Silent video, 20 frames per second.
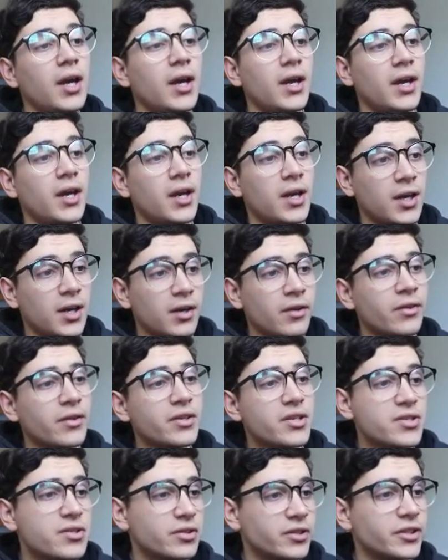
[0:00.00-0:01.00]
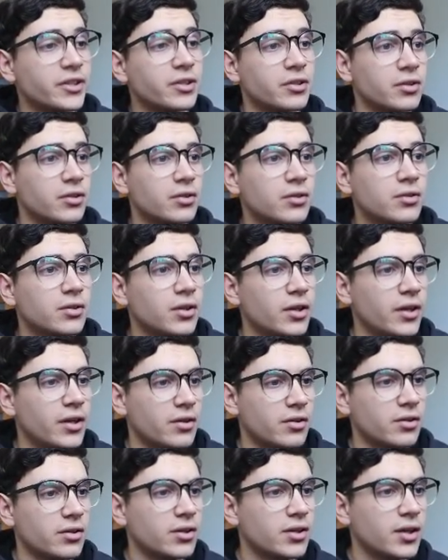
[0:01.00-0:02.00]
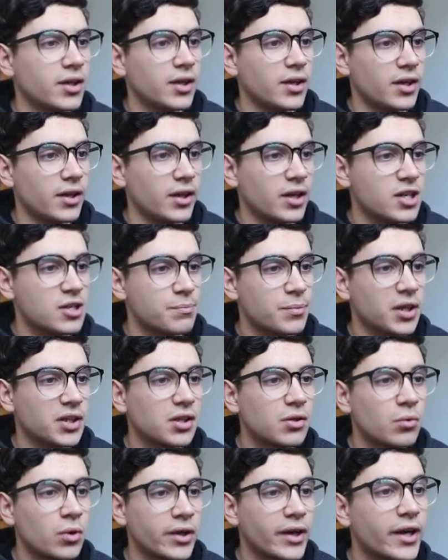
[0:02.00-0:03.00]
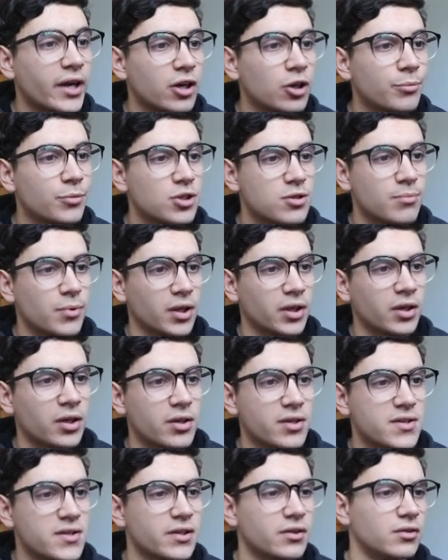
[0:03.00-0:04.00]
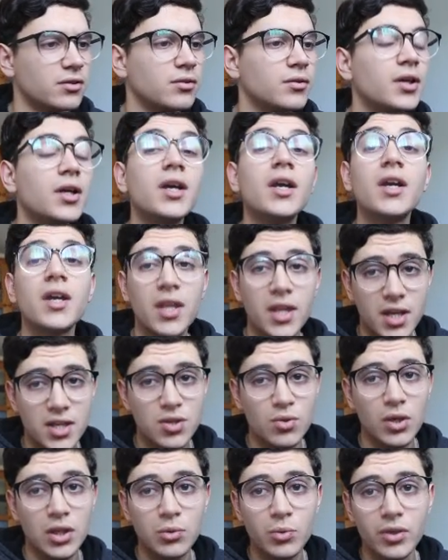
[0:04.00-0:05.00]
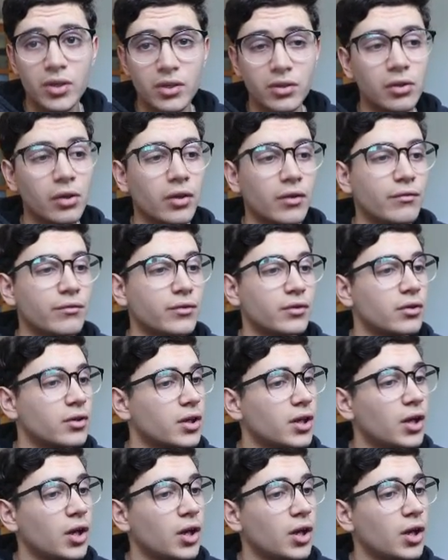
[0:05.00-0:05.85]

There is an error. Expected one argument by got 0. That's what we are looking for.